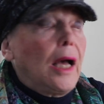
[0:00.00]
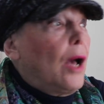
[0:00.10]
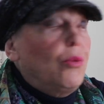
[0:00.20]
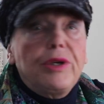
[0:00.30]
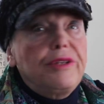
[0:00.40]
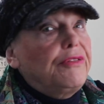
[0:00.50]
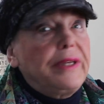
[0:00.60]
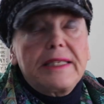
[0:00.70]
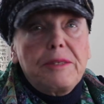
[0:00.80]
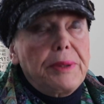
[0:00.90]
A wonderful
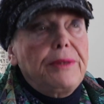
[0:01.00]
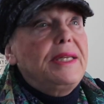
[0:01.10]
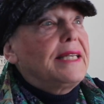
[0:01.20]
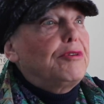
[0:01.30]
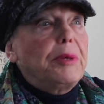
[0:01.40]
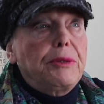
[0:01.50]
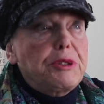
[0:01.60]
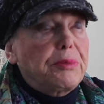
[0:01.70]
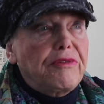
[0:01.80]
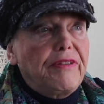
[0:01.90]
experience. Everybody
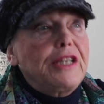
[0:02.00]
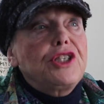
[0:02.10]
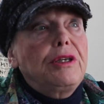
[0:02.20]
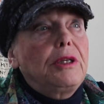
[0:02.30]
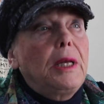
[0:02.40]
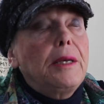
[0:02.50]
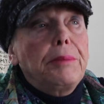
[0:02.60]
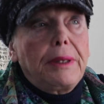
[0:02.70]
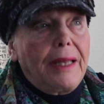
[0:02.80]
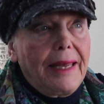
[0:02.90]
was professional,
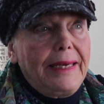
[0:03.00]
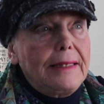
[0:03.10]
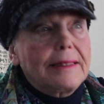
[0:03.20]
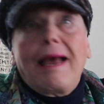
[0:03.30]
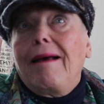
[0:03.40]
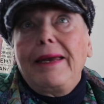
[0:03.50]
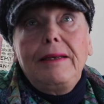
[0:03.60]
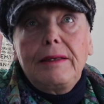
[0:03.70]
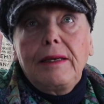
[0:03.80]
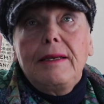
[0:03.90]
polite,
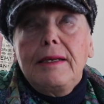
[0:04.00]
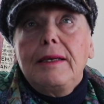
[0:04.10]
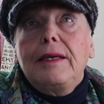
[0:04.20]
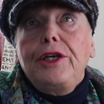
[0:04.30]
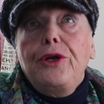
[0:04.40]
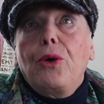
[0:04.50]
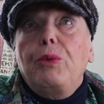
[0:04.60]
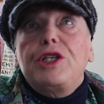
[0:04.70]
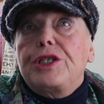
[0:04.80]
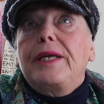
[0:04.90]
kind, you know,
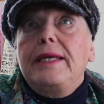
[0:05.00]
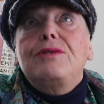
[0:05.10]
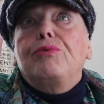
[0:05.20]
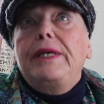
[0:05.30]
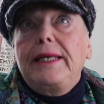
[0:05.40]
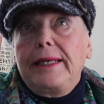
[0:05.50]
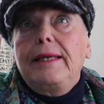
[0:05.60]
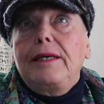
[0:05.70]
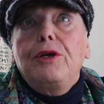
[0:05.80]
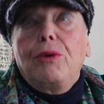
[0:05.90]
which is
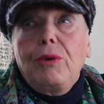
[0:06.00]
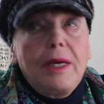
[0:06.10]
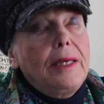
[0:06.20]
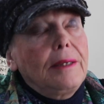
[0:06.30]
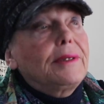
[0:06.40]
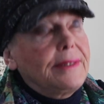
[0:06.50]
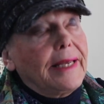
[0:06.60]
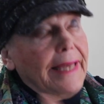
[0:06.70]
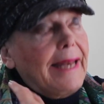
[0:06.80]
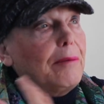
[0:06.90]
really, you know, because
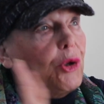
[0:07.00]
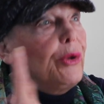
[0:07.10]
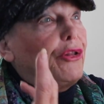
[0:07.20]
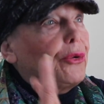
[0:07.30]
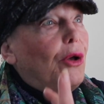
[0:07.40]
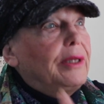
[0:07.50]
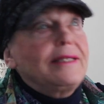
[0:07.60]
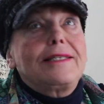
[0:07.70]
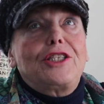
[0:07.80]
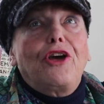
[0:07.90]
again, I'm going through all
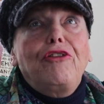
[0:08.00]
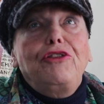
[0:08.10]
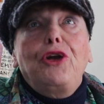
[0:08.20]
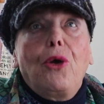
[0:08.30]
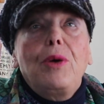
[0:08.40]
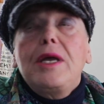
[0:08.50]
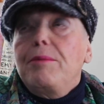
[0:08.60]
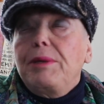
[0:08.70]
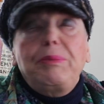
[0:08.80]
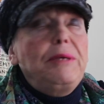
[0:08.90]
this stuff, you know,
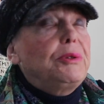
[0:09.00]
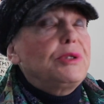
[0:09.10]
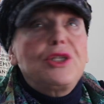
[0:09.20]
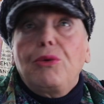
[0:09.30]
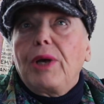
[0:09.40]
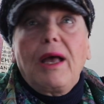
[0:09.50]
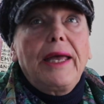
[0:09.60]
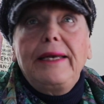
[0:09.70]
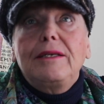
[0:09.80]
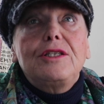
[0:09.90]
but people were so
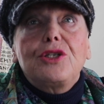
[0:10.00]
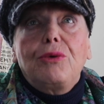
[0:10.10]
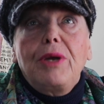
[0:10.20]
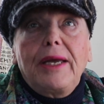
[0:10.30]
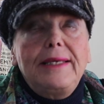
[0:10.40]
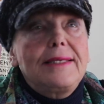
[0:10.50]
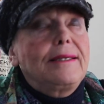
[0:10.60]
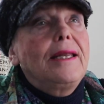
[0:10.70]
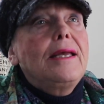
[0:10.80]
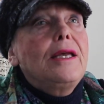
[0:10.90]
kind and so nice,
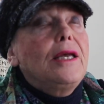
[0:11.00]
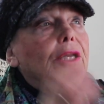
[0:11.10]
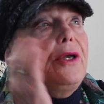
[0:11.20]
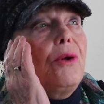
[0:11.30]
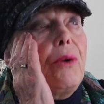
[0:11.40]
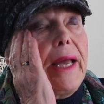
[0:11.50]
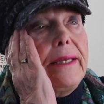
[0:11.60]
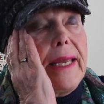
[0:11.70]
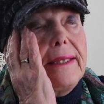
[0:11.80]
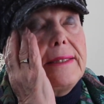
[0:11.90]
and, you know,
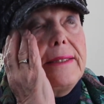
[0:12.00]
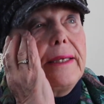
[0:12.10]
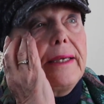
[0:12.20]
and